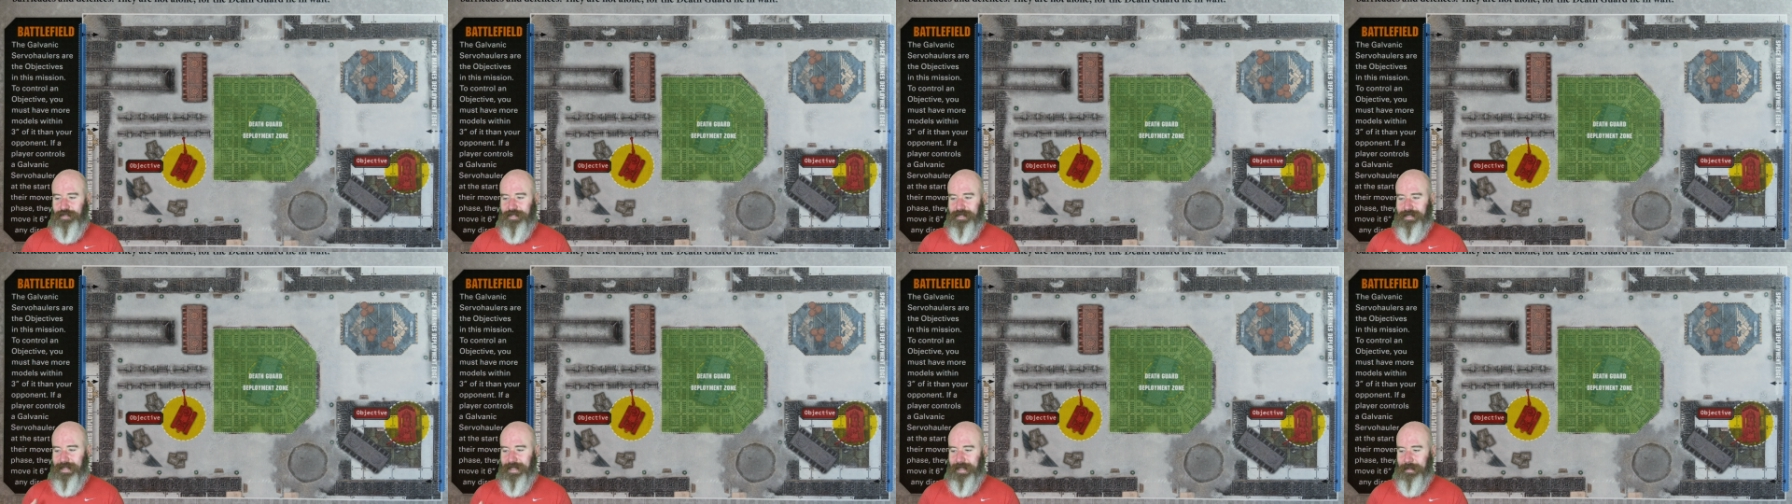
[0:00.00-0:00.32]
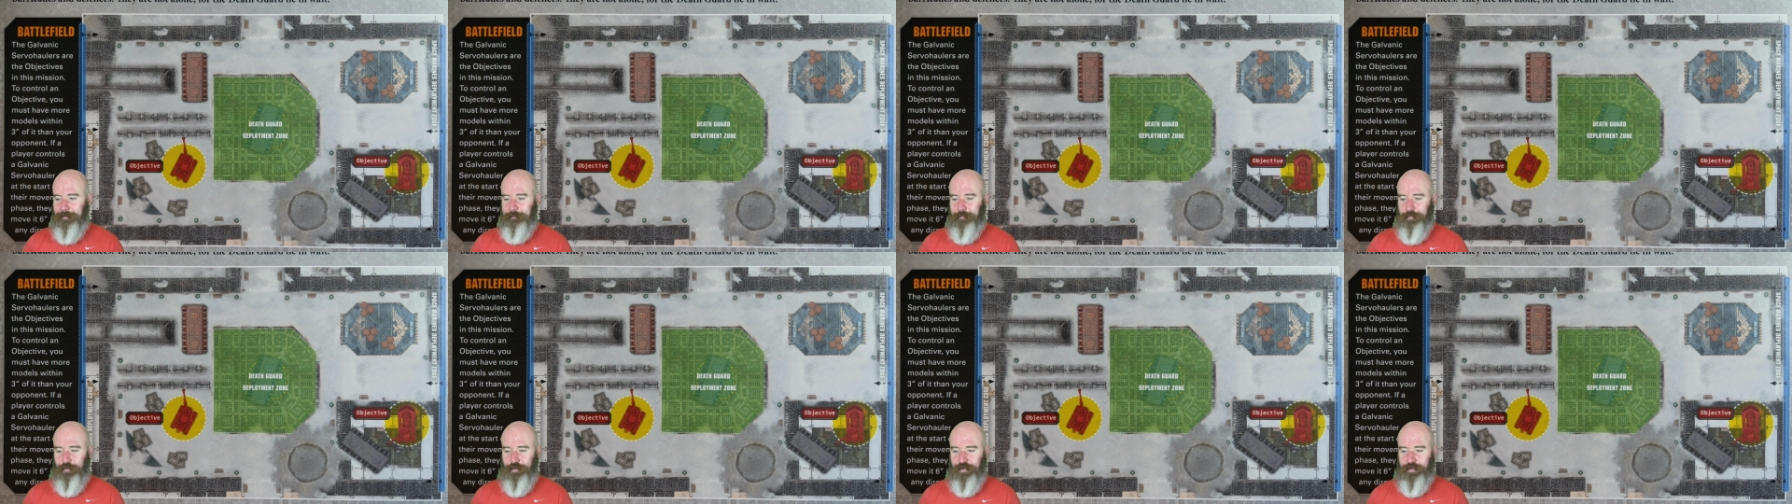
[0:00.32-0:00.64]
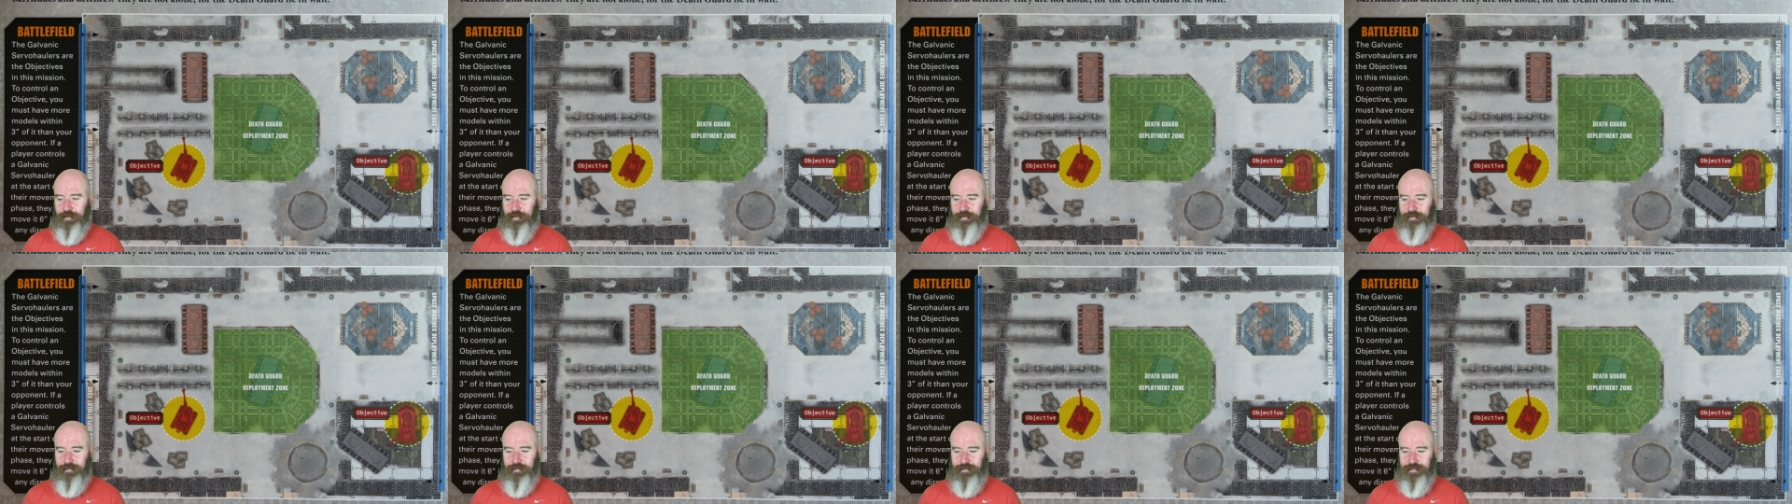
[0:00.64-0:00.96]

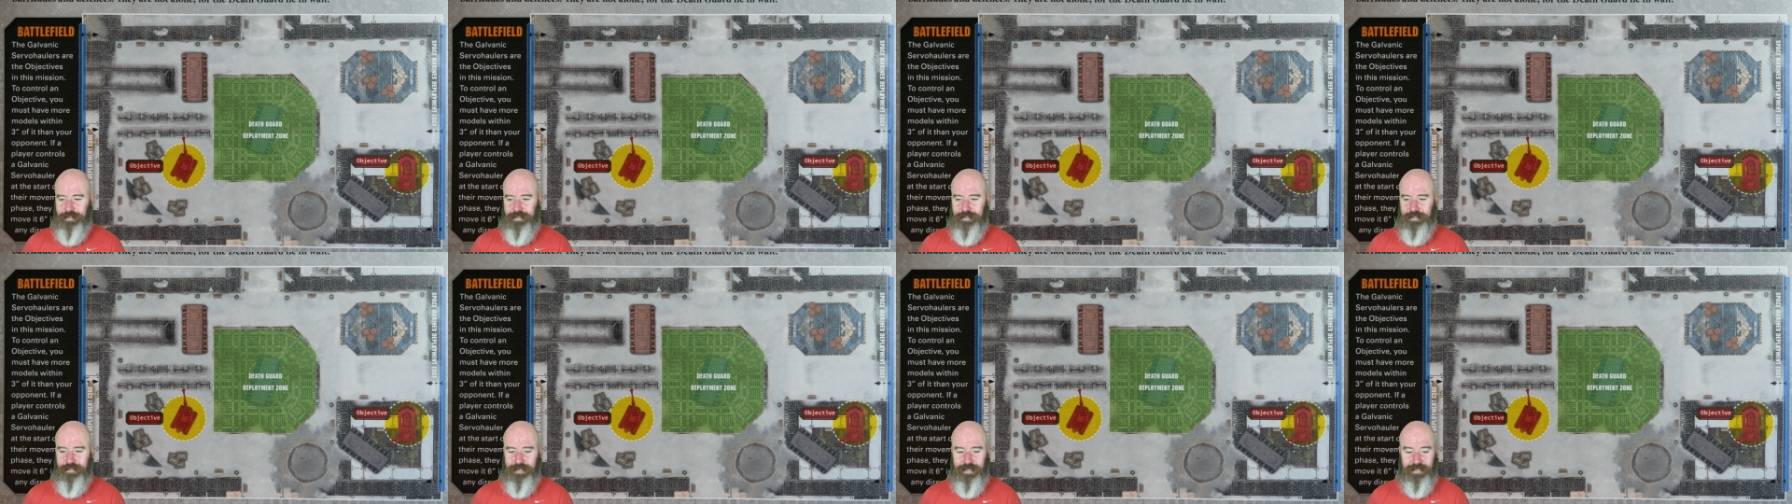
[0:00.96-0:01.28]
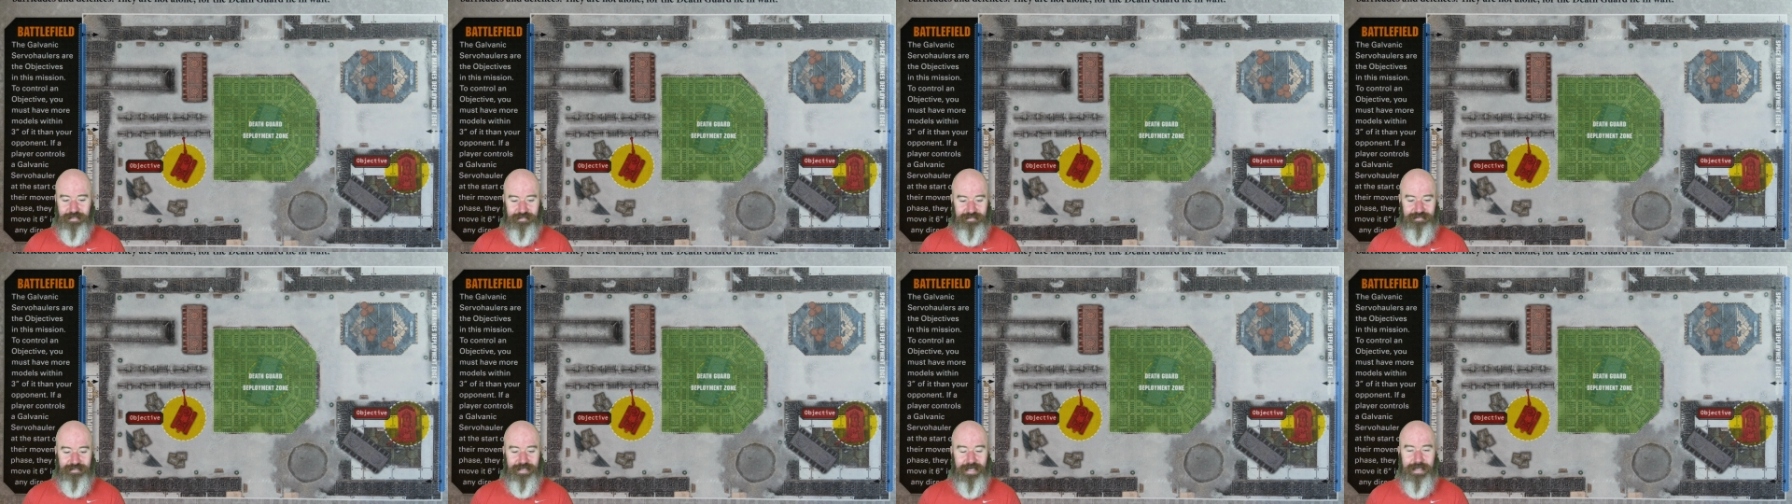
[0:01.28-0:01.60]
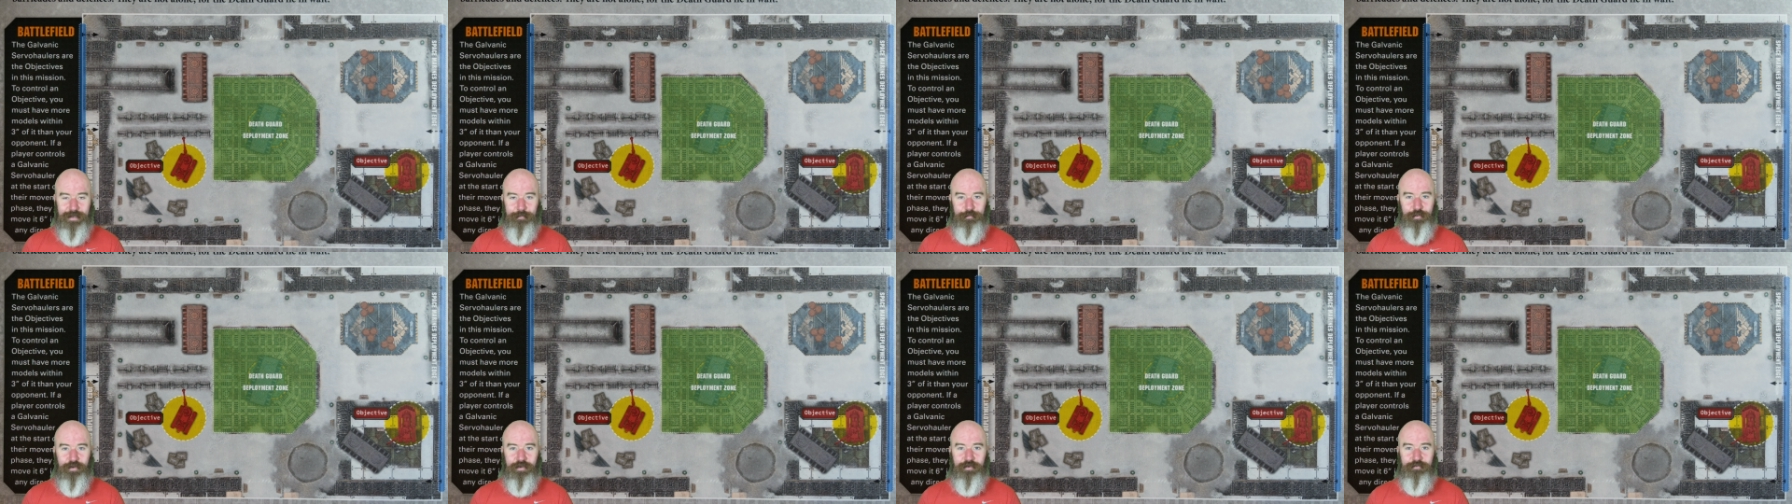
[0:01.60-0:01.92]
hamper the
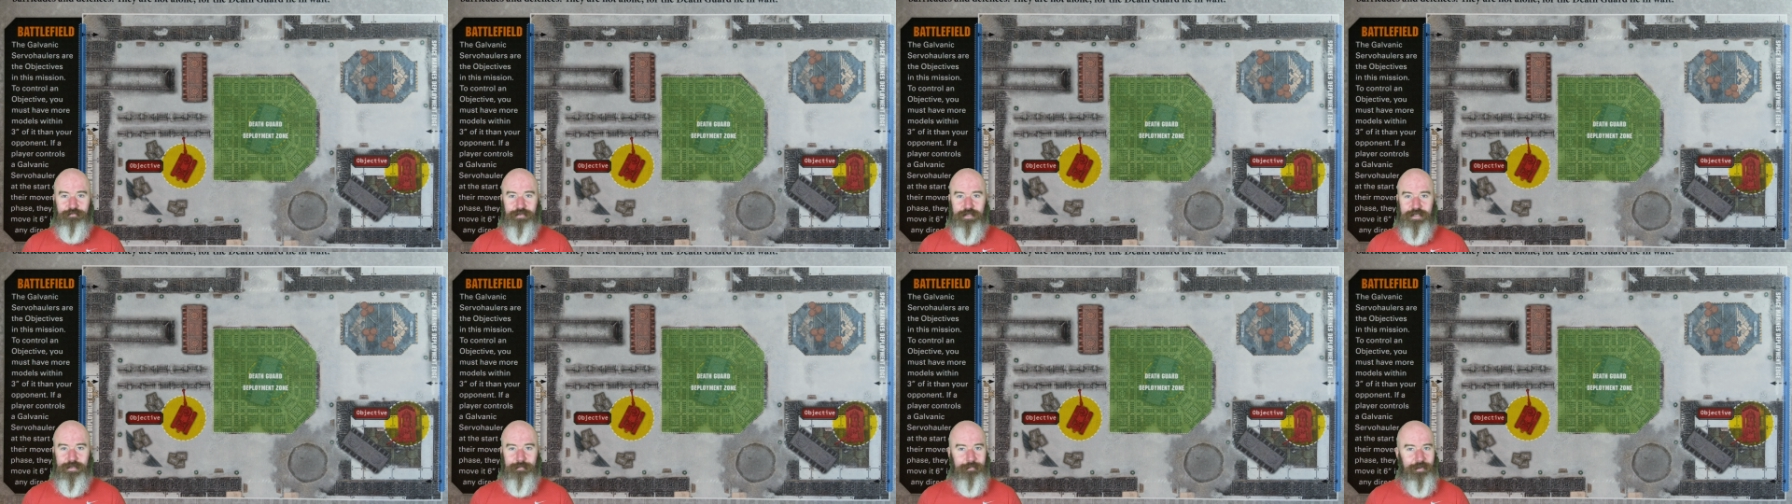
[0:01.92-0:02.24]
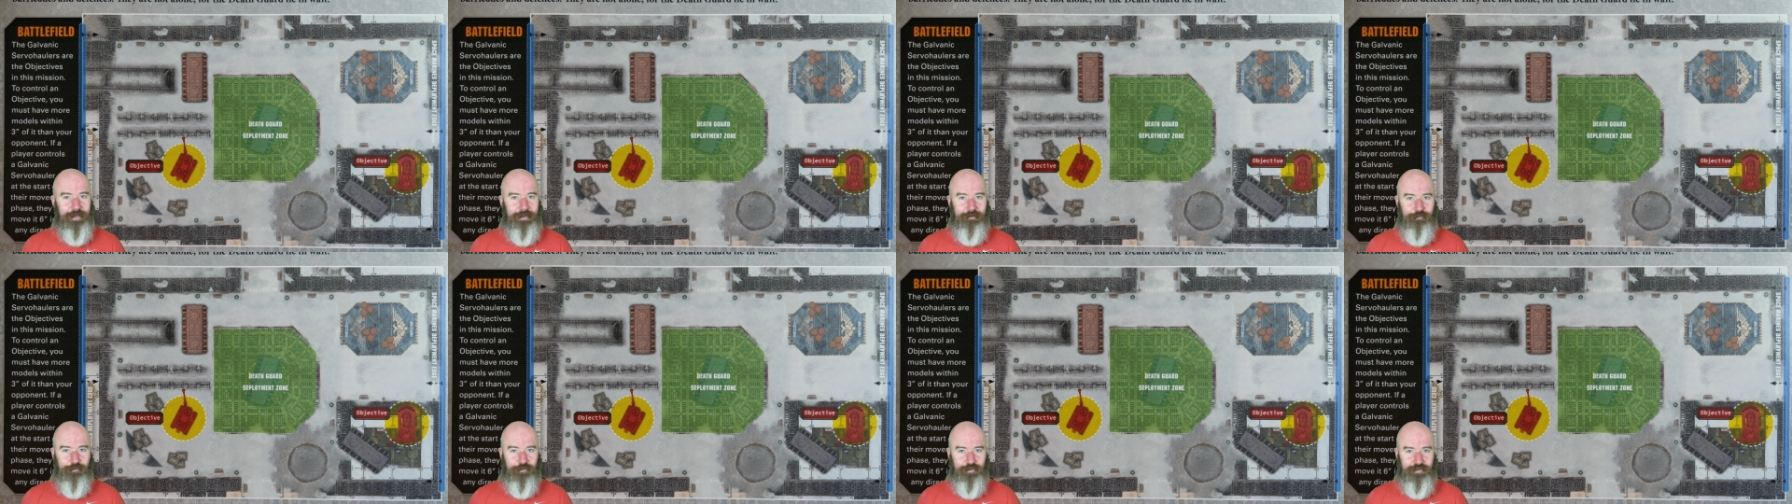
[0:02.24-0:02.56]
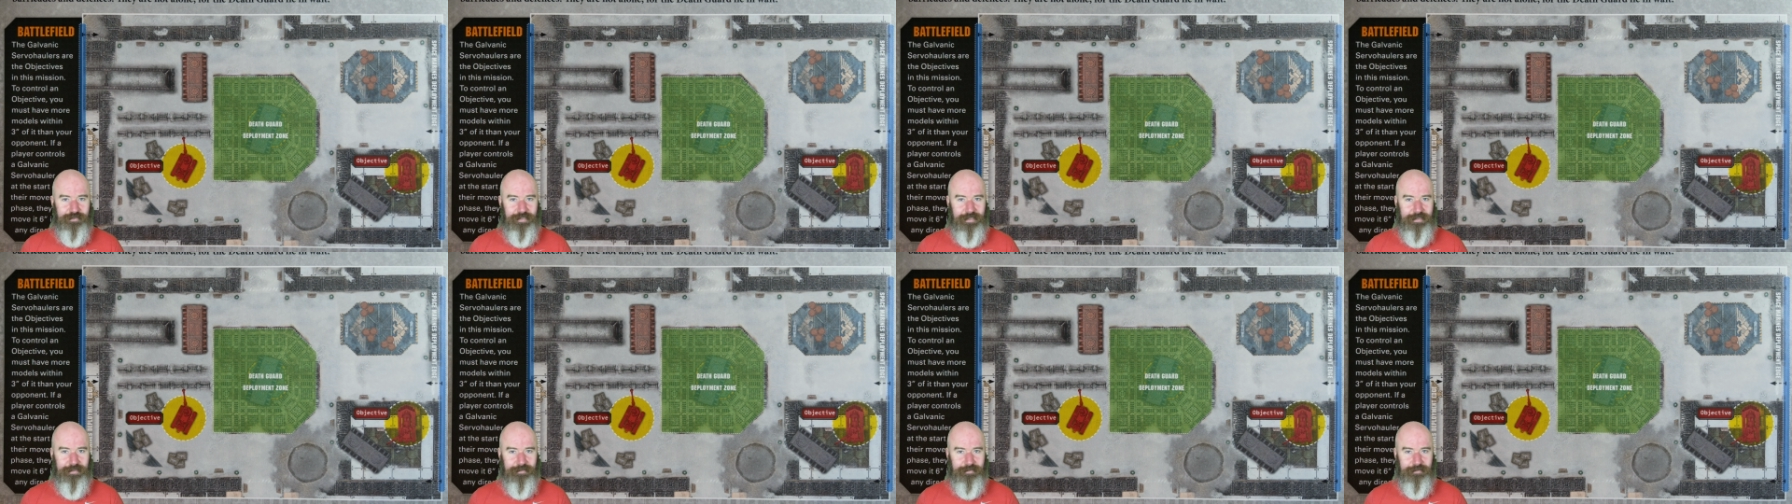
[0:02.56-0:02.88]
escape of the Imperial
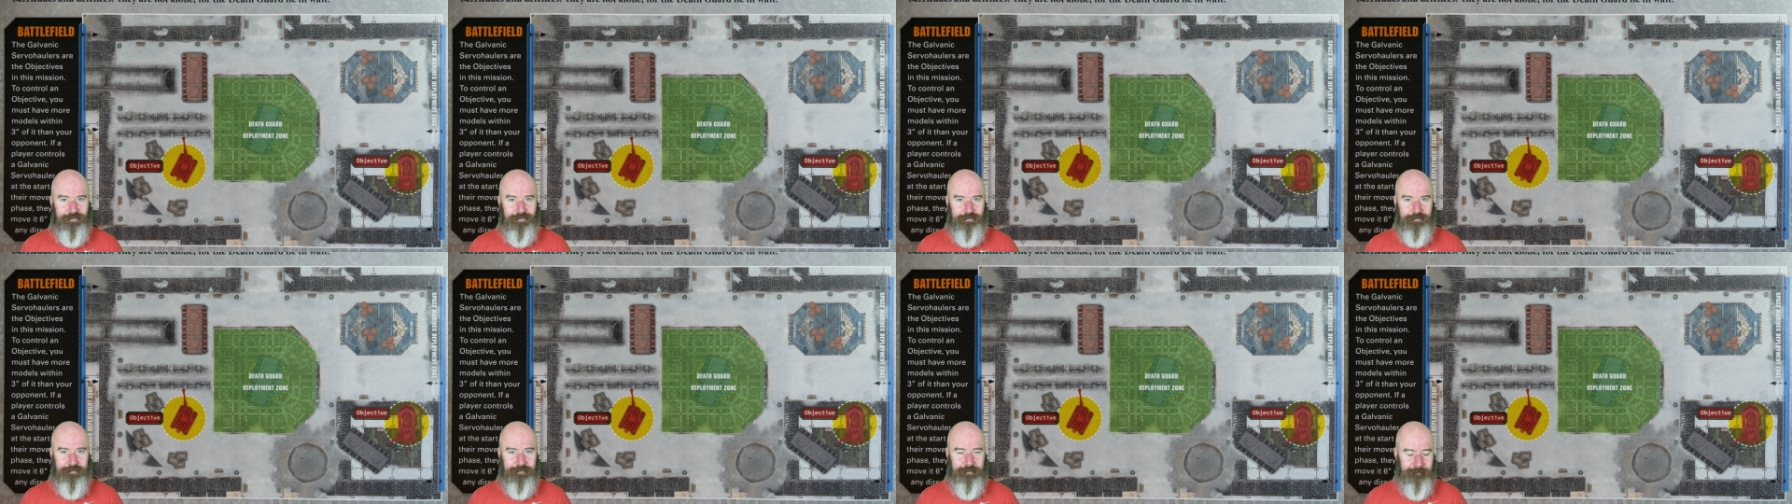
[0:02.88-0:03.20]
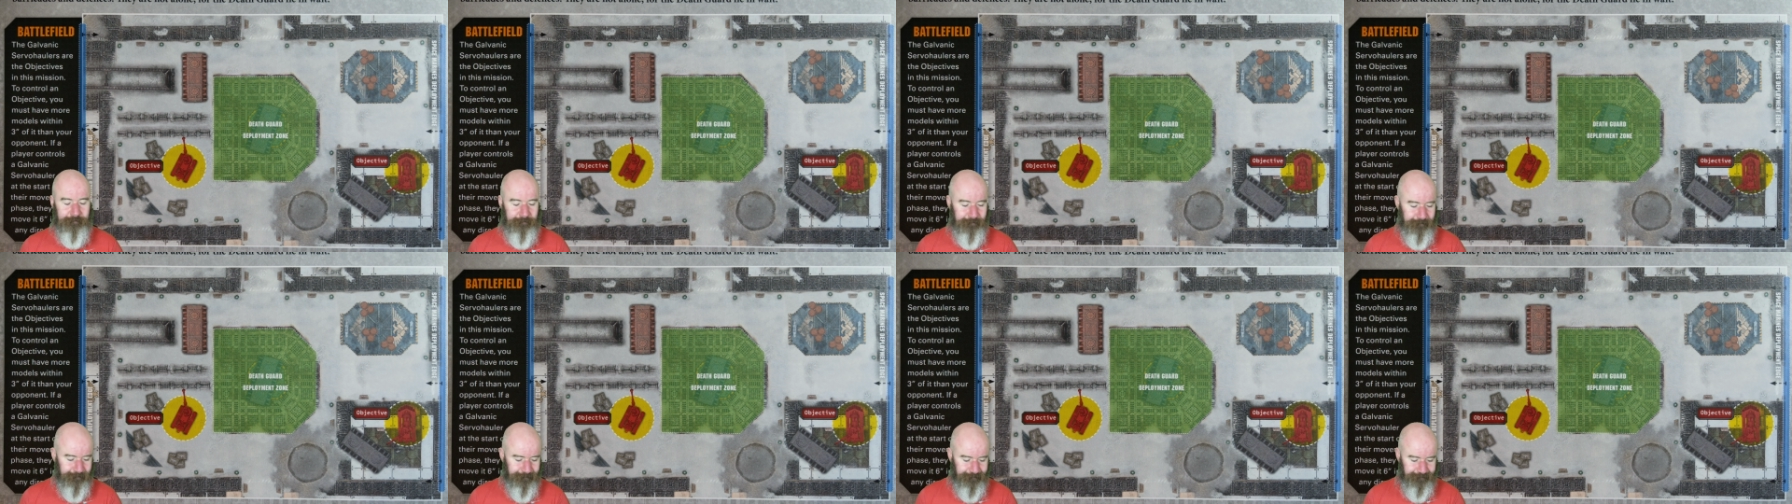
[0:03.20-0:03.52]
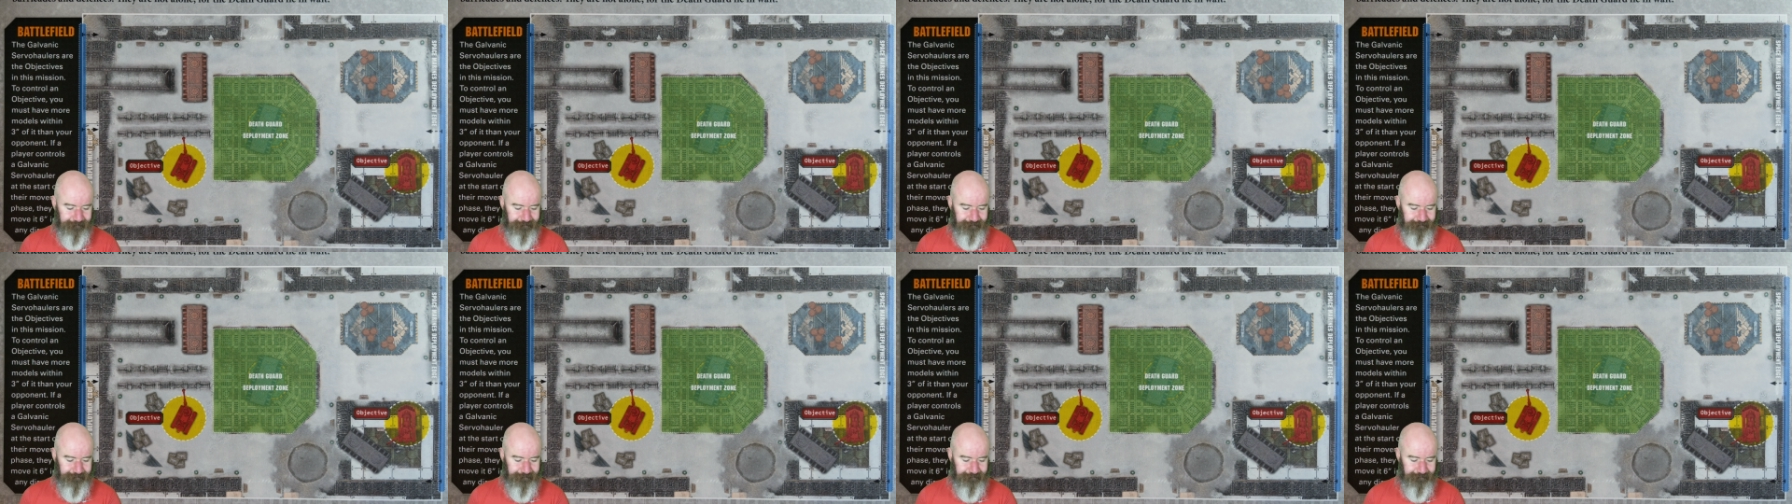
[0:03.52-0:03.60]
citizens,